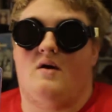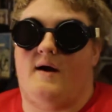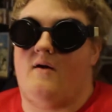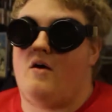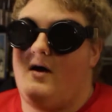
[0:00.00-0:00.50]

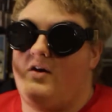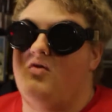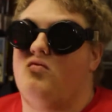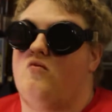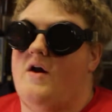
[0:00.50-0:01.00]
I, I
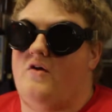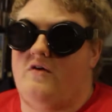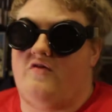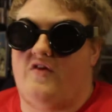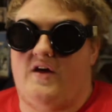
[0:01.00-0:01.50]
know Red
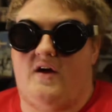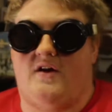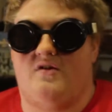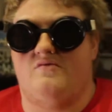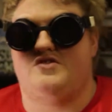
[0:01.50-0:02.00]
Hood's in it.
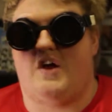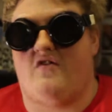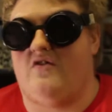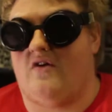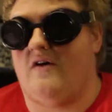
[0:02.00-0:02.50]
I know
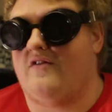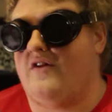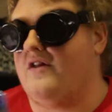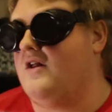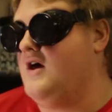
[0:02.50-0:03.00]
Jason Todd's
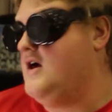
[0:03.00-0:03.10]
in it.